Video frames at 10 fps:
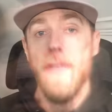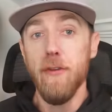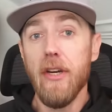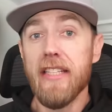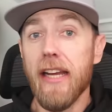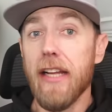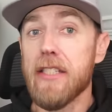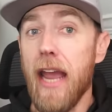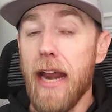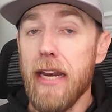if you need tickets
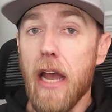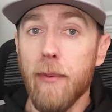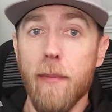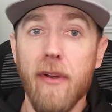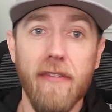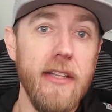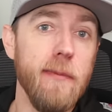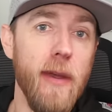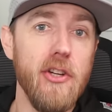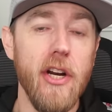to any upcoming
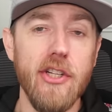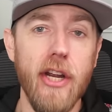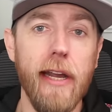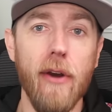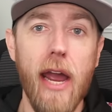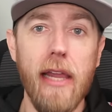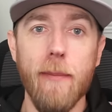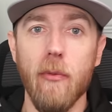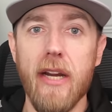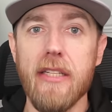events, make sure to check out
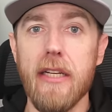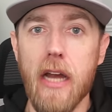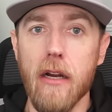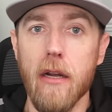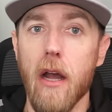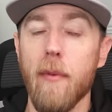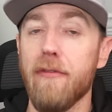highlimitracing.com.